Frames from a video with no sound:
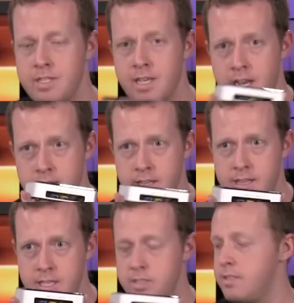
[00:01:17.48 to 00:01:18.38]
inside.
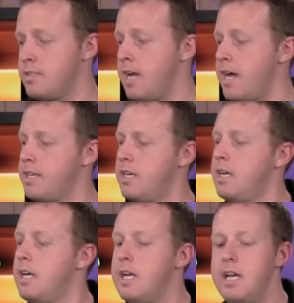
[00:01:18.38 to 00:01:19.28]
This does not.
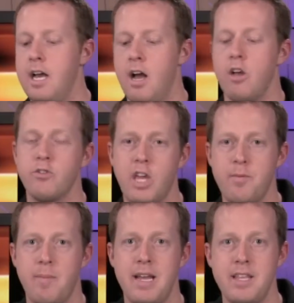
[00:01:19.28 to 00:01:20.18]
Uh, also keep
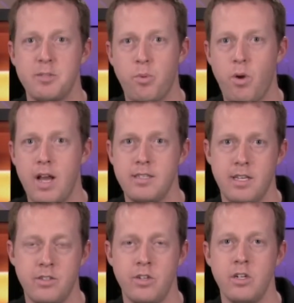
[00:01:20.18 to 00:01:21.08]
in mind, this
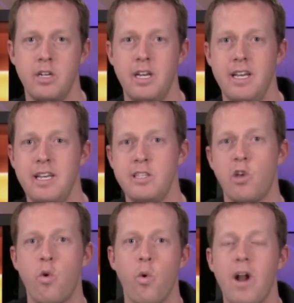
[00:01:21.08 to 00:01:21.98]
processor is the
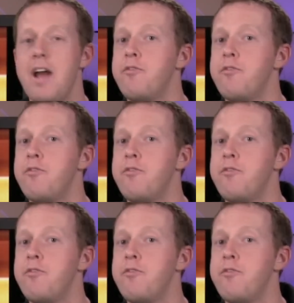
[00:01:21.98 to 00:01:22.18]
Core i